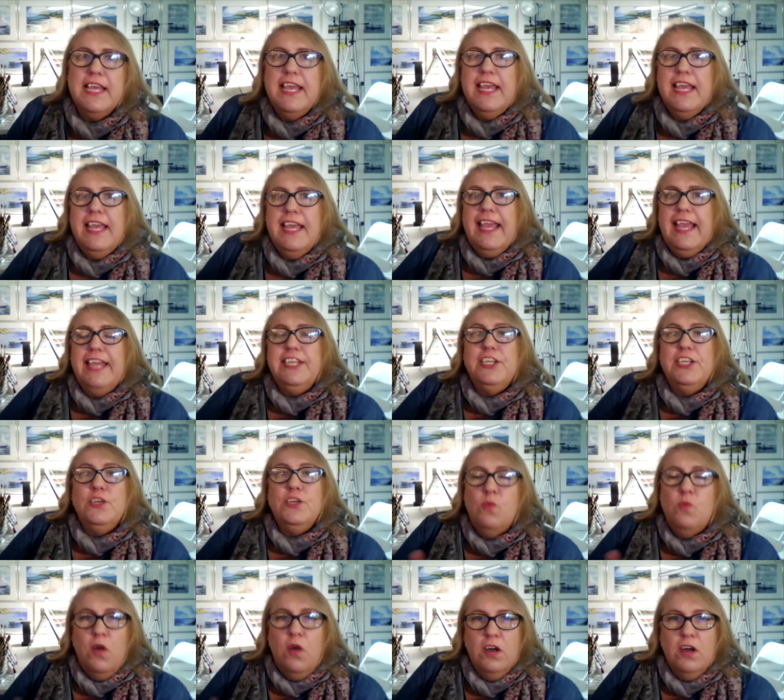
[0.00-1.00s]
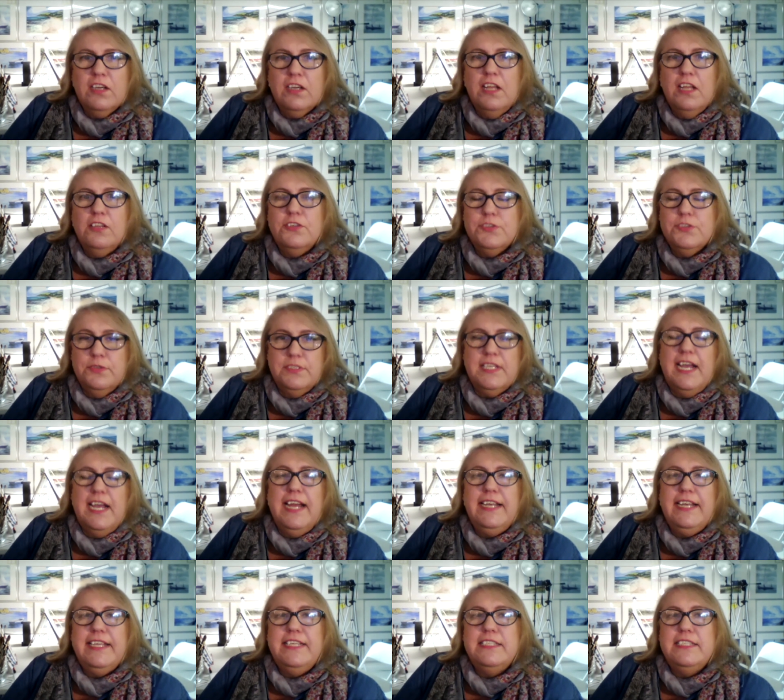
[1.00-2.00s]
Yeah. And in the watercolor
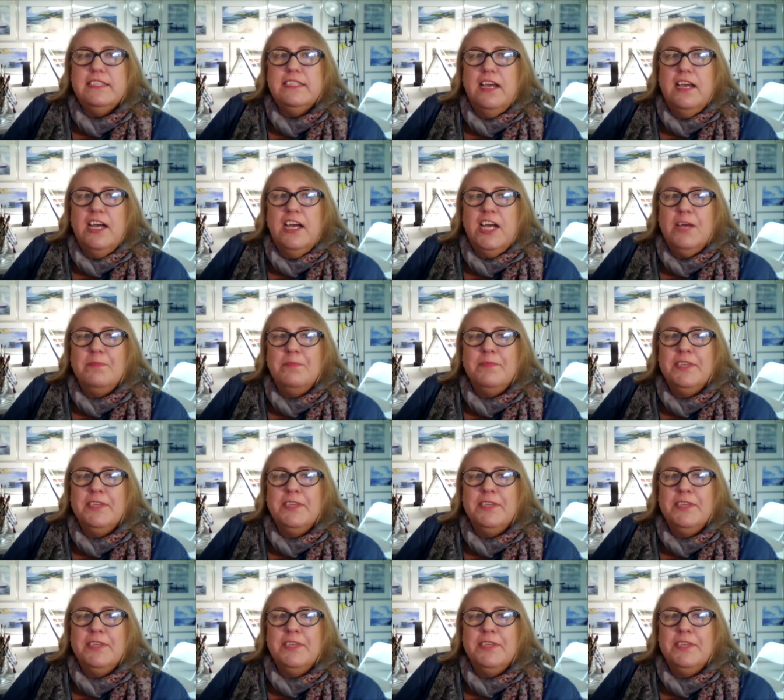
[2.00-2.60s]
societies, um,